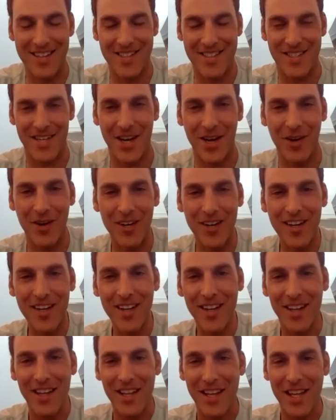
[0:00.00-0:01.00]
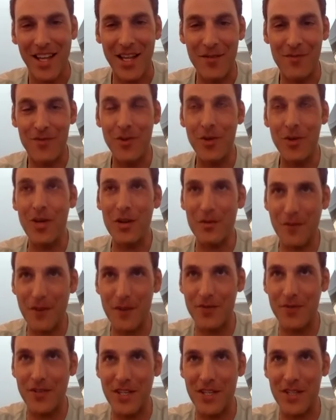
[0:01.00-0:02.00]
So if you eat
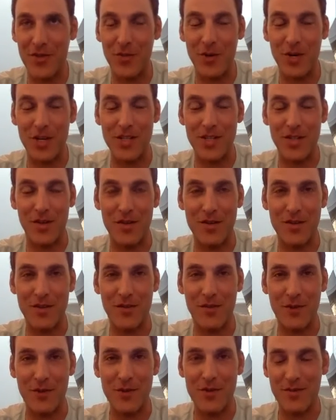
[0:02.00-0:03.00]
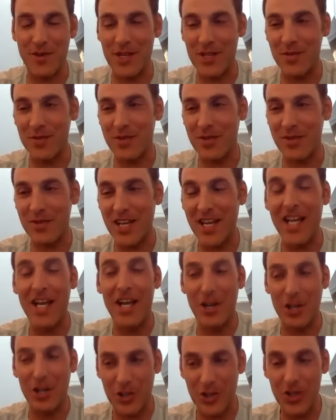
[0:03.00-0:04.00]
15 to 20 servings of fruits and vegetables every day,
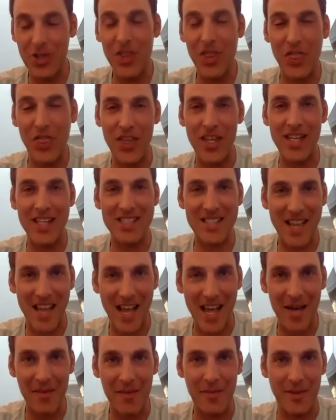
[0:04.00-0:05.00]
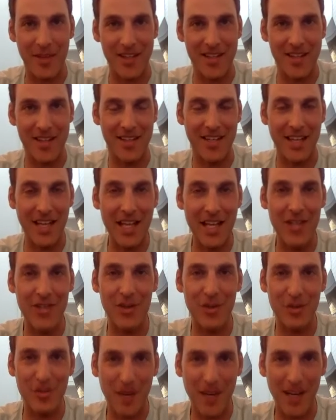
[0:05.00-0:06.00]
good things happen in
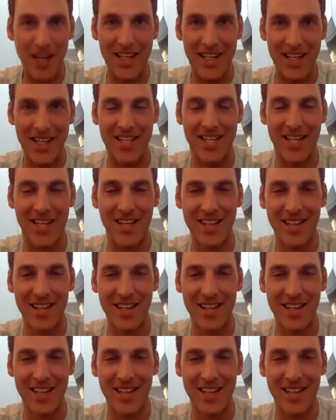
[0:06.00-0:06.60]
your body.